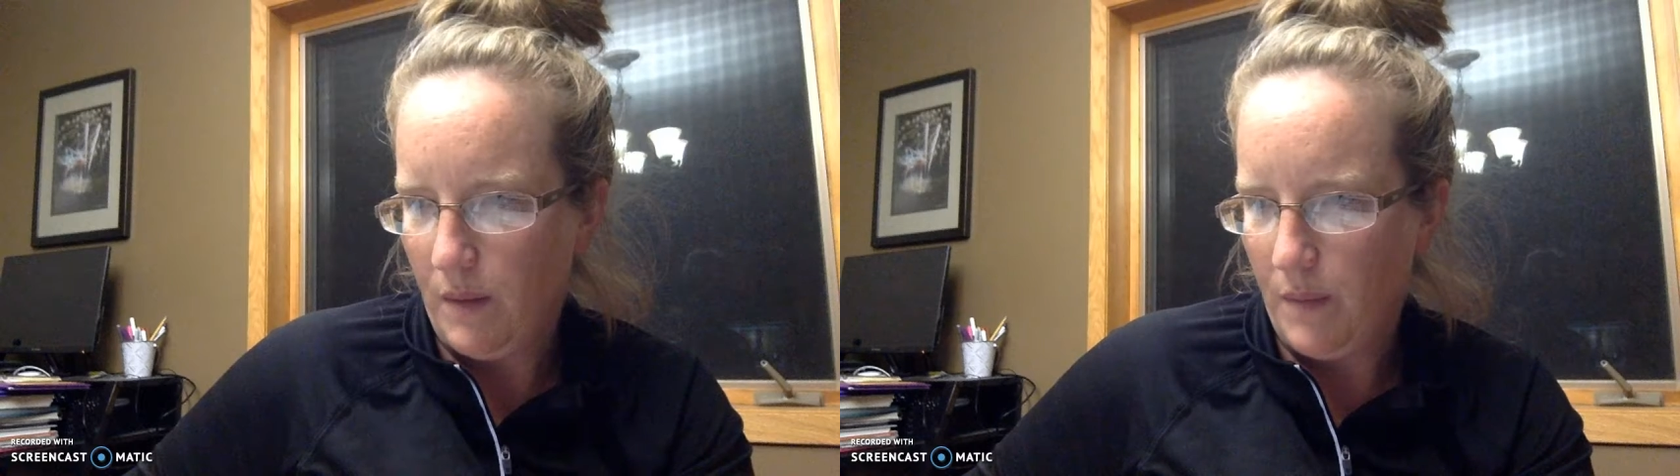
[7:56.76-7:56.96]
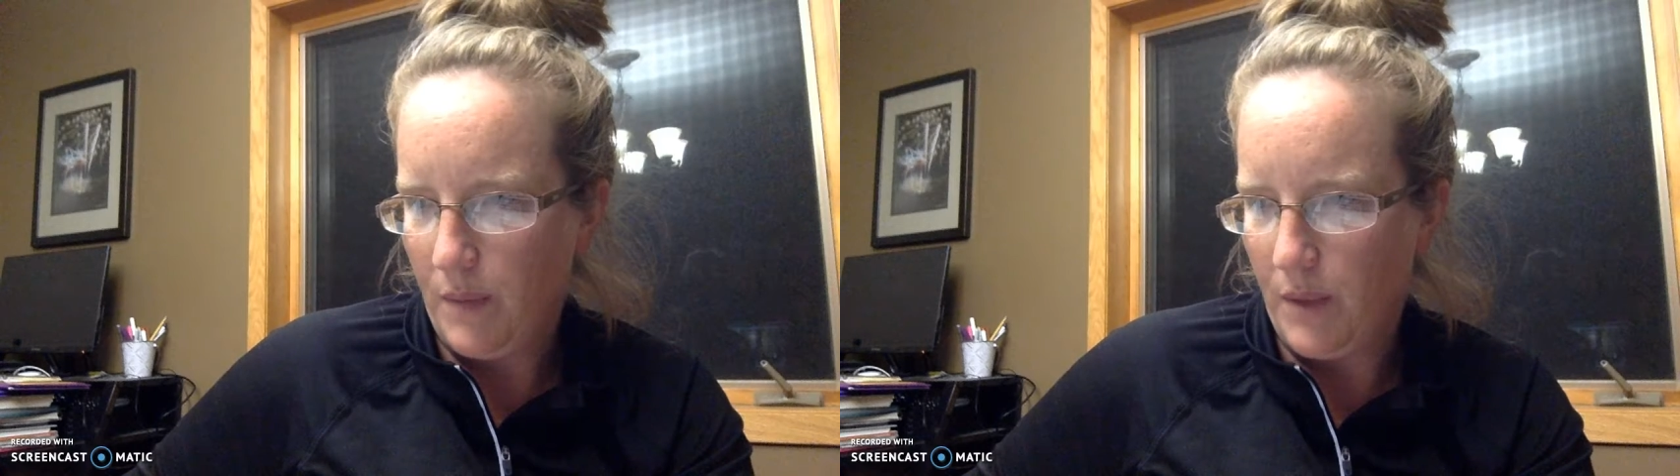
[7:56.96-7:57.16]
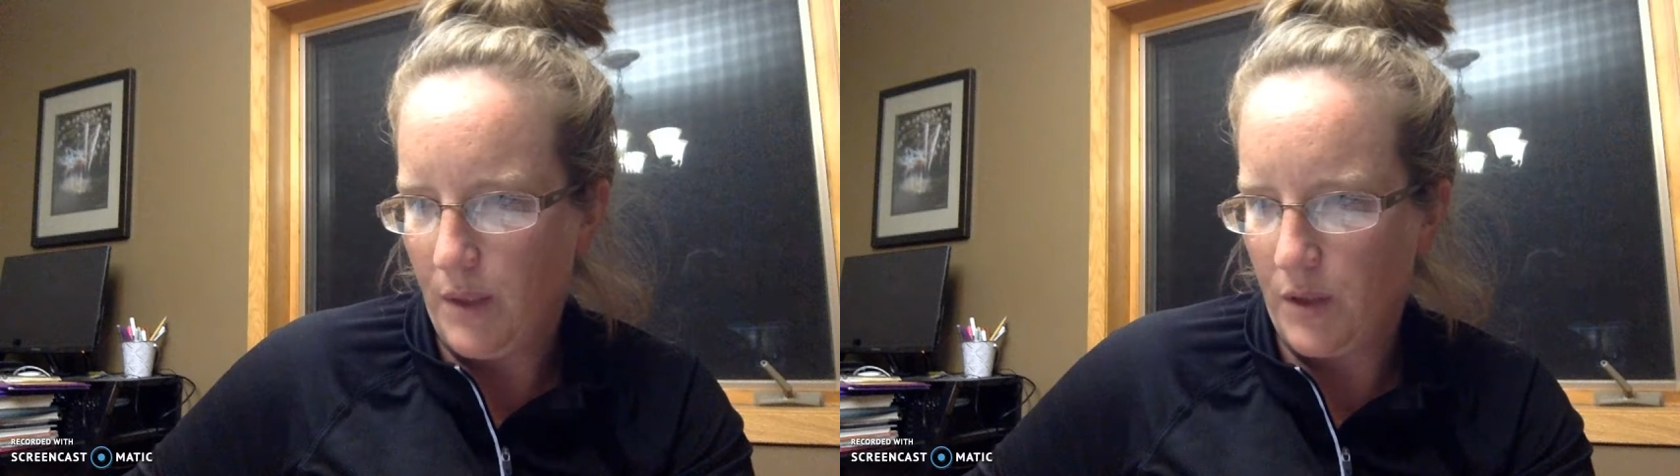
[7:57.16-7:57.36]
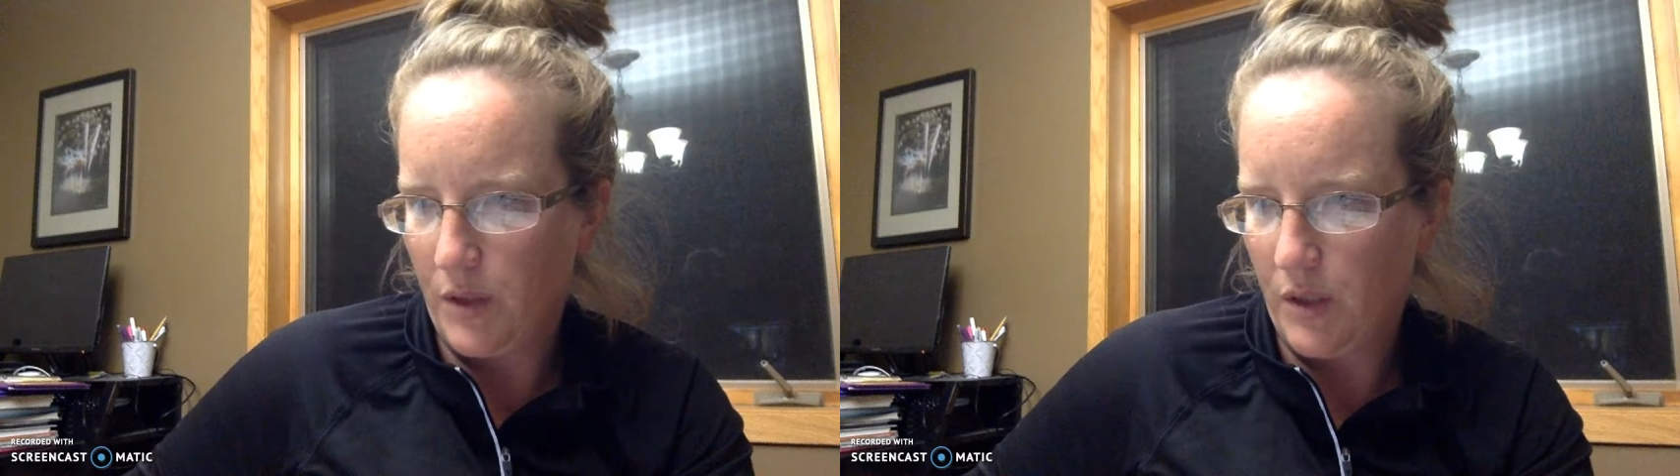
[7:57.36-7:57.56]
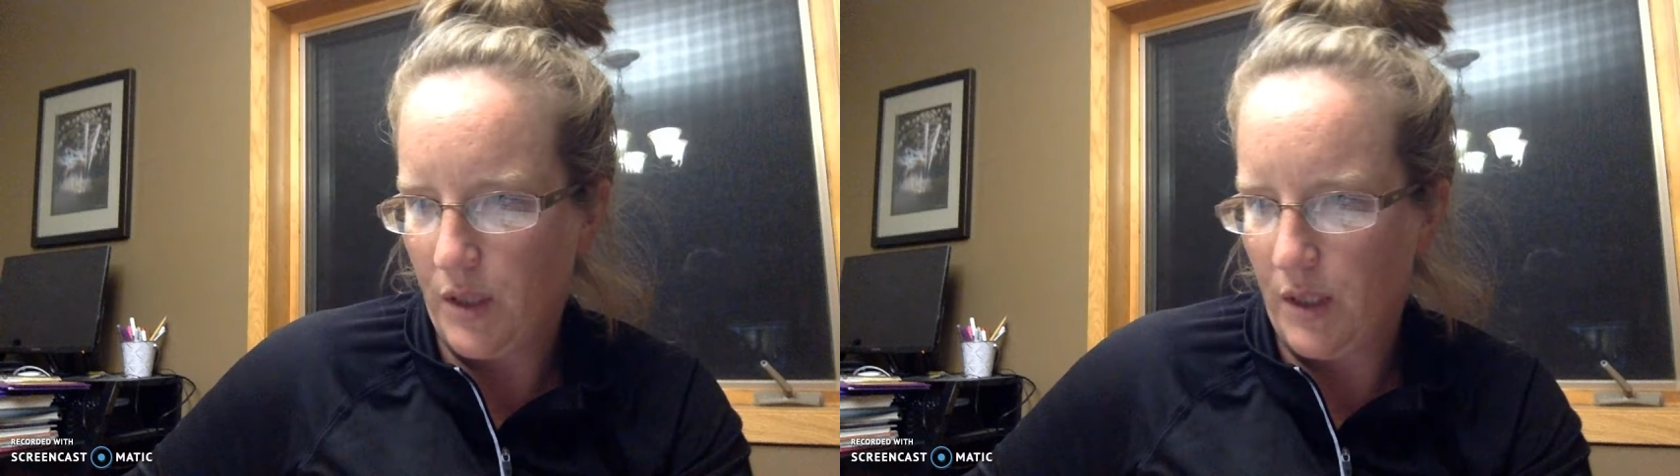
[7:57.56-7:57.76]

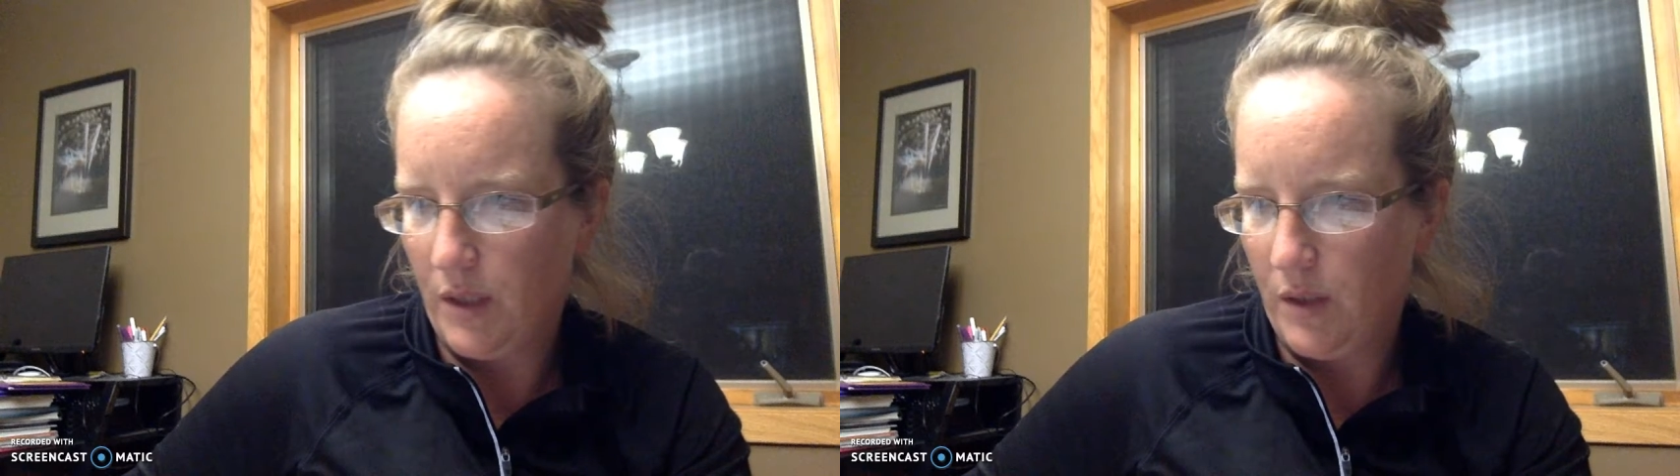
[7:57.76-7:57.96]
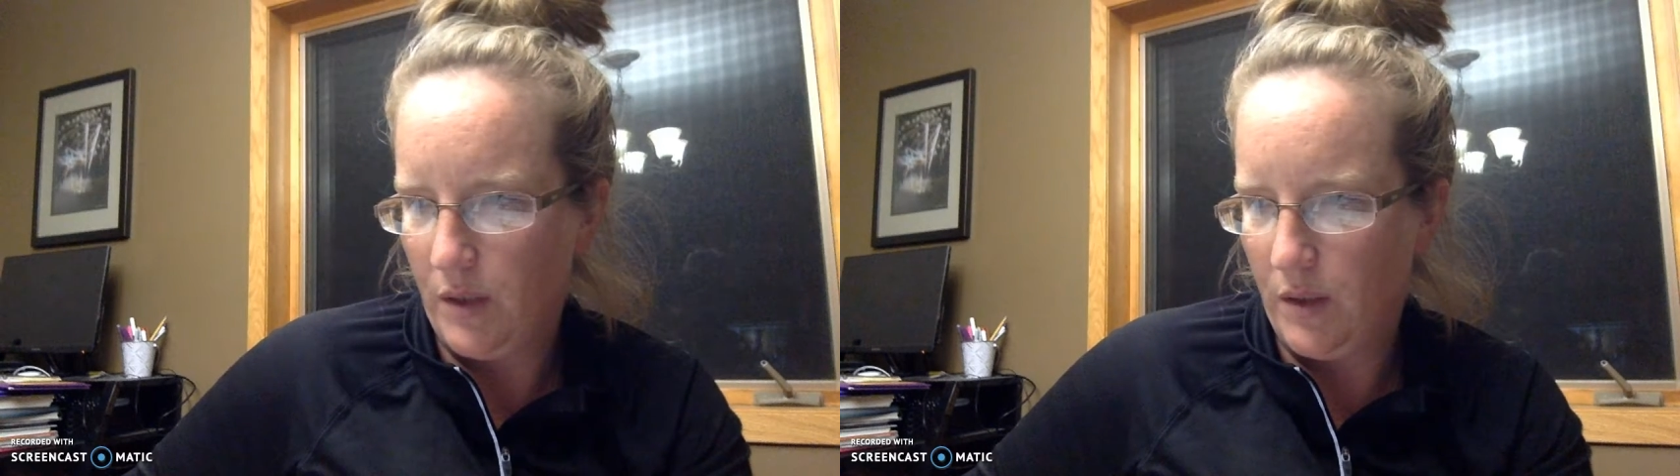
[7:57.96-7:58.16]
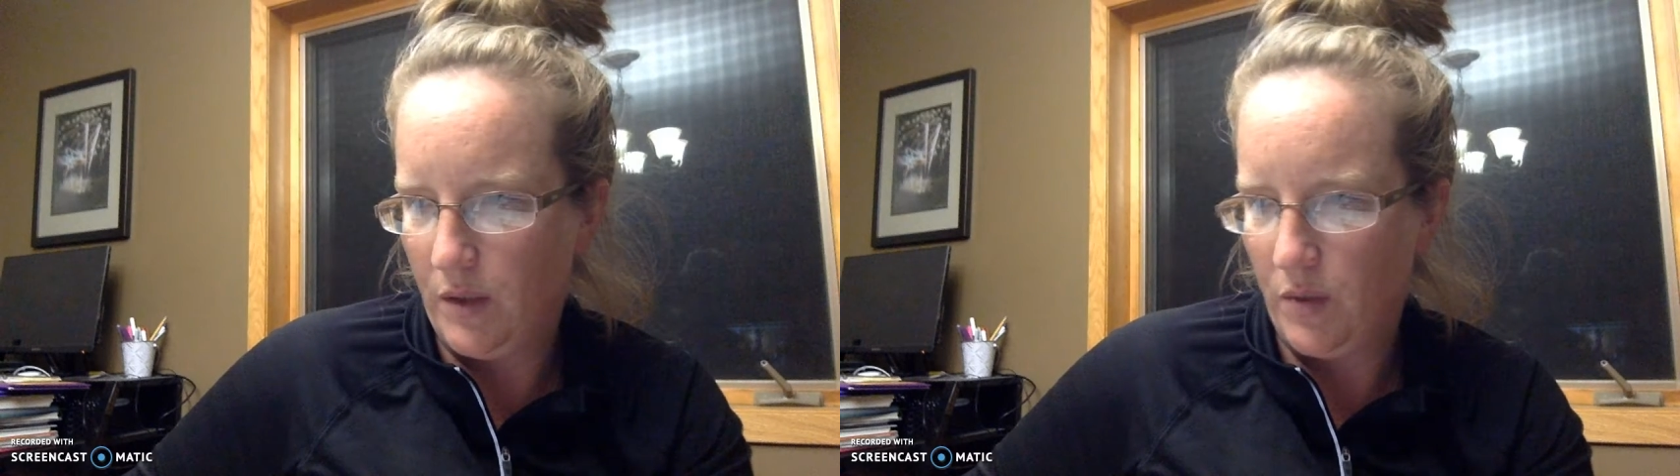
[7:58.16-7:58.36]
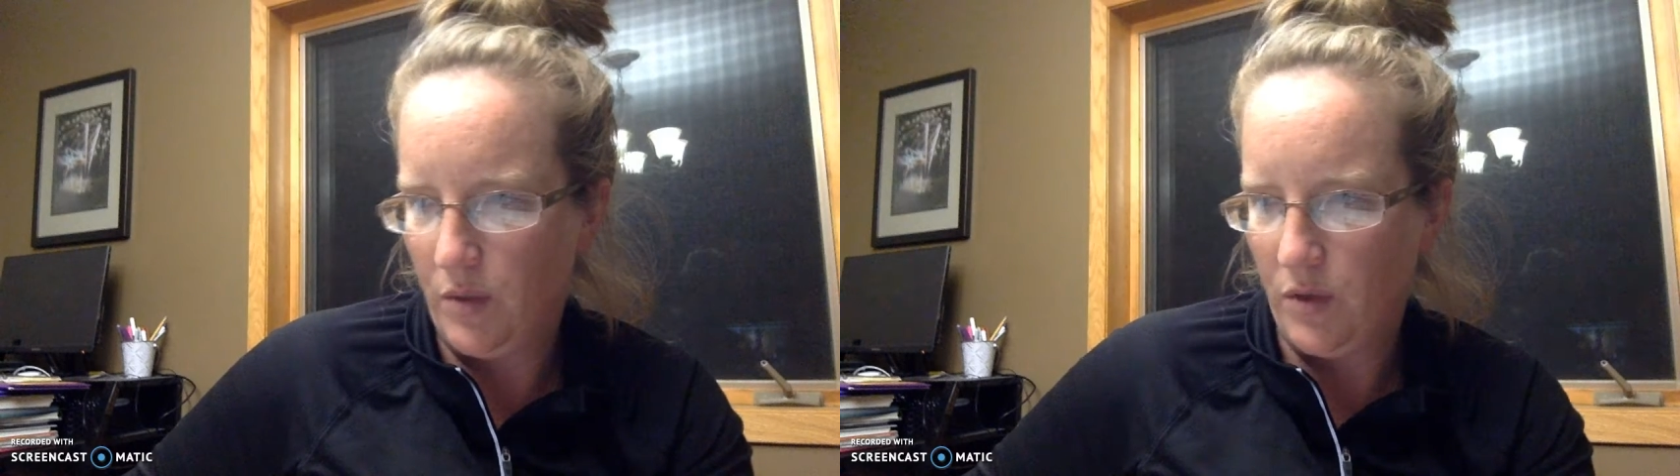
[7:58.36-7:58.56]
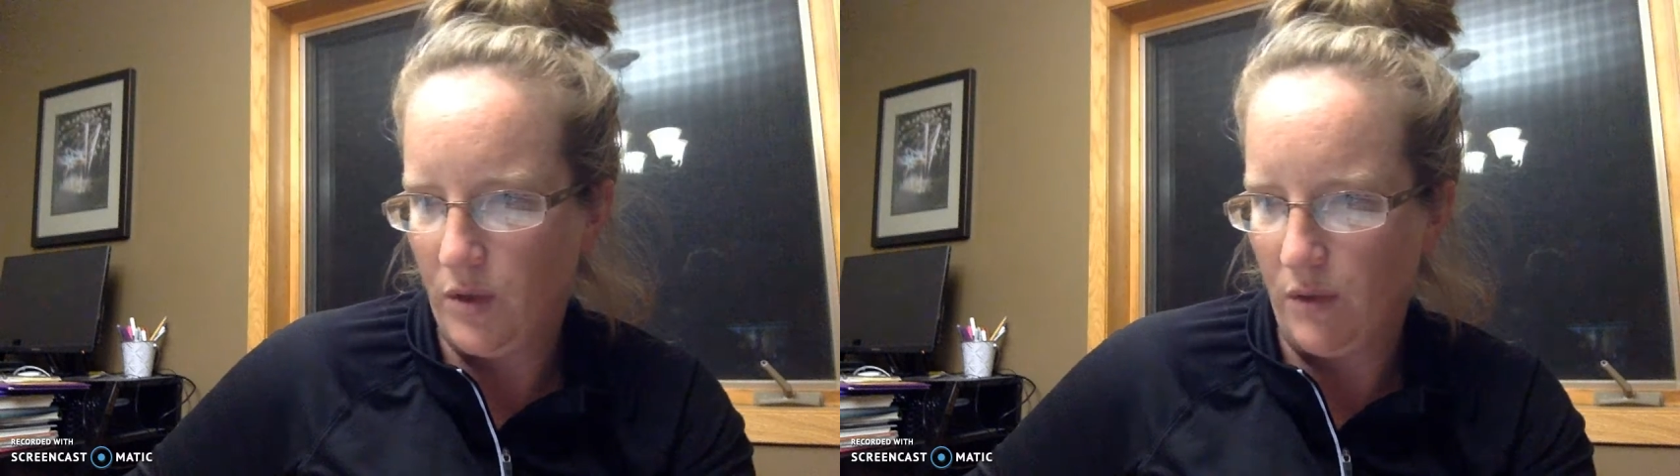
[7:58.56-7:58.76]
production and
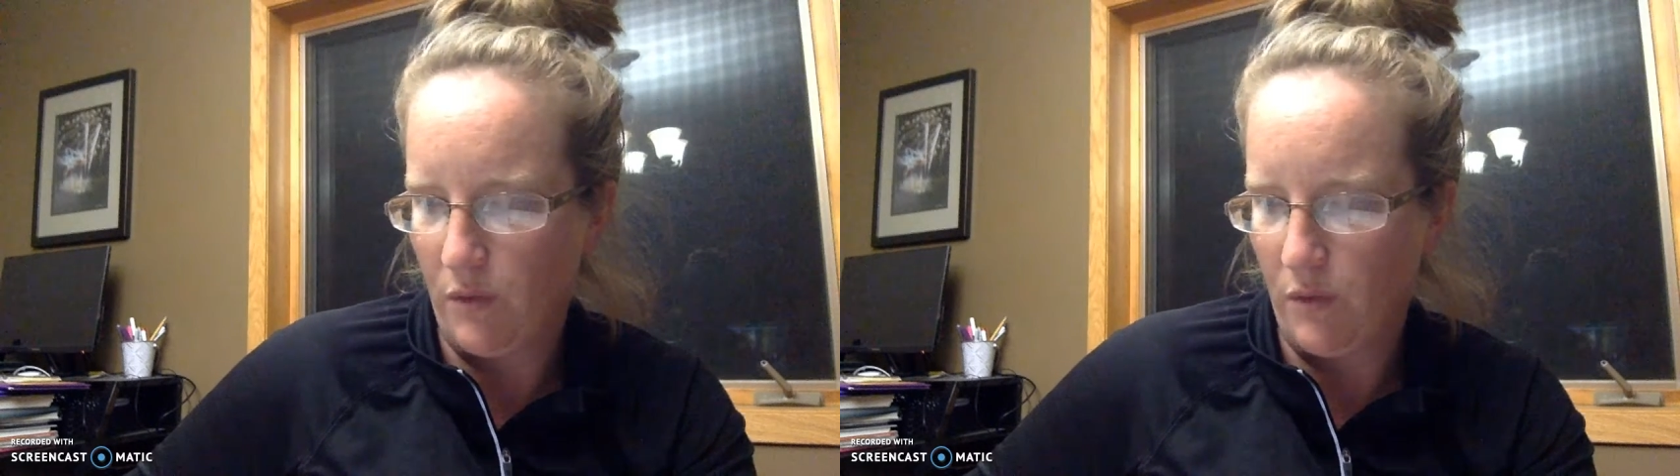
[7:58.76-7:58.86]
distribution of